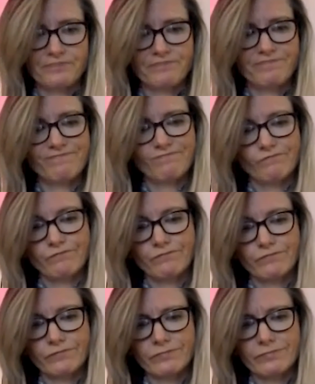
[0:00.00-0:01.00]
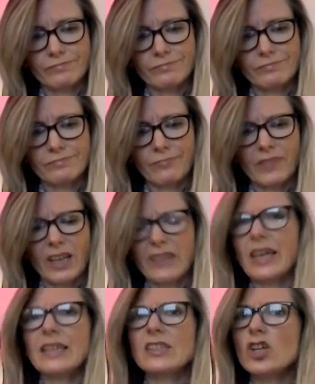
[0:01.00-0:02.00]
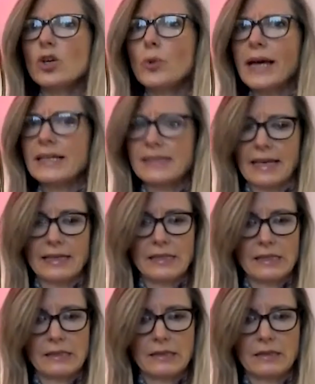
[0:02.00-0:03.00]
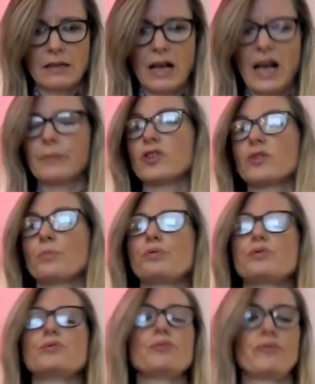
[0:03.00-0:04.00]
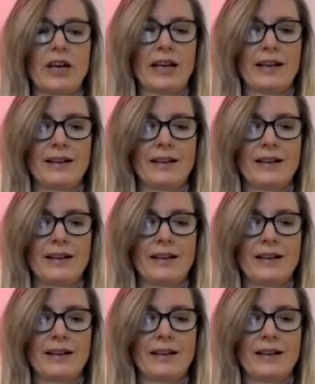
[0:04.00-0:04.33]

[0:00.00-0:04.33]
And they do exist. I'm going to prove it.